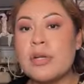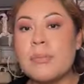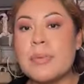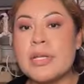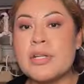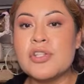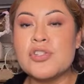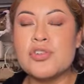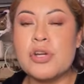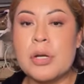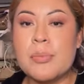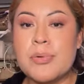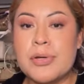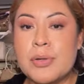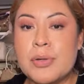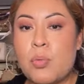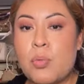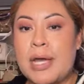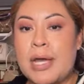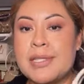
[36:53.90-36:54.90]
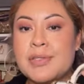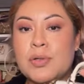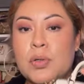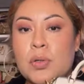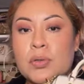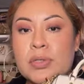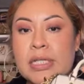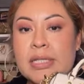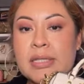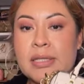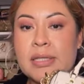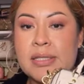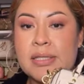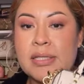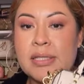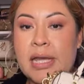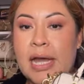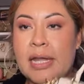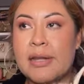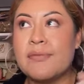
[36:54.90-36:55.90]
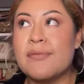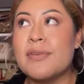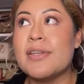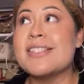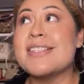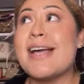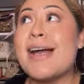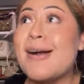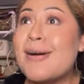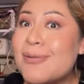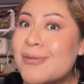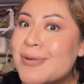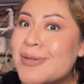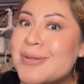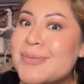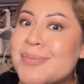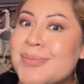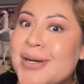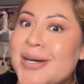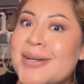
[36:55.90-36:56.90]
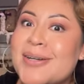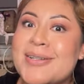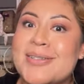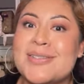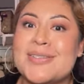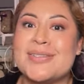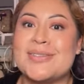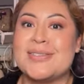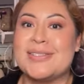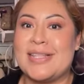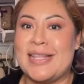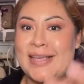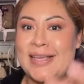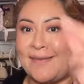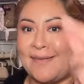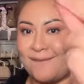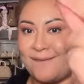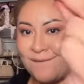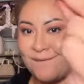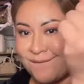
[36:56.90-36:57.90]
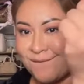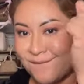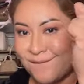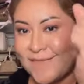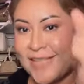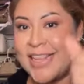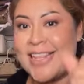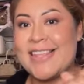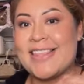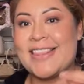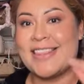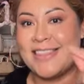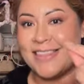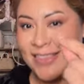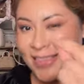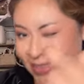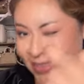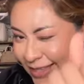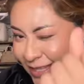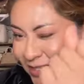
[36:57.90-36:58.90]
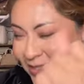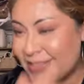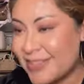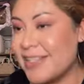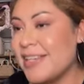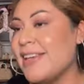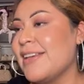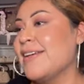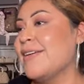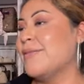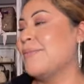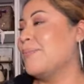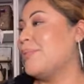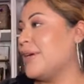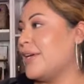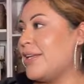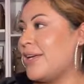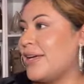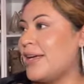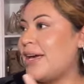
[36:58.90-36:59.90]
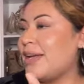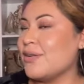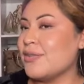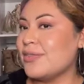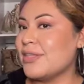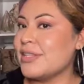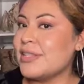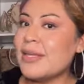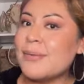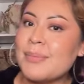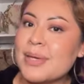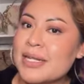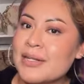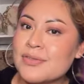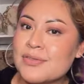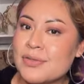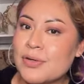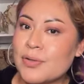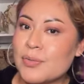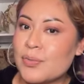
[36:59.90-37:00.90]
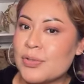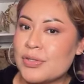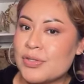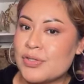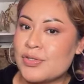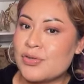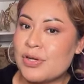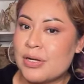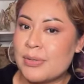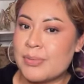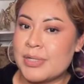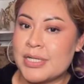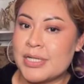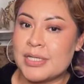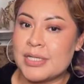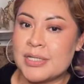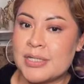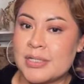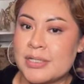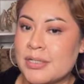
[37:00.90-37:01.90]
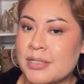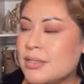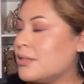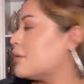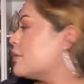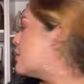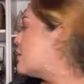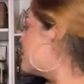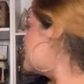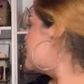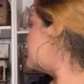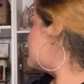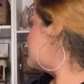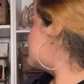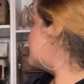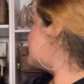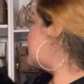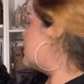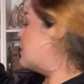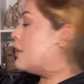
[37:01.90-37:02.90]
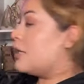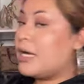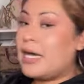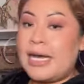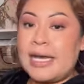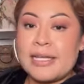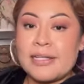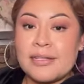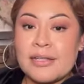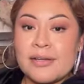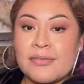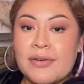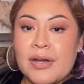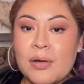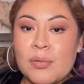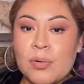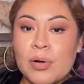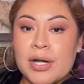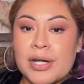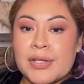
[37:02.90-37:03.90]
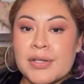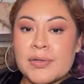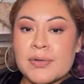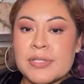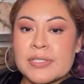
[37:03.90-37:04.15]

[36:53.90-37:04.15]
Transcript: have made a strawberry white tote in this canvas, I would have bars like like this. But I don't think they made a tote with the strawberry. Hi, love. How are you?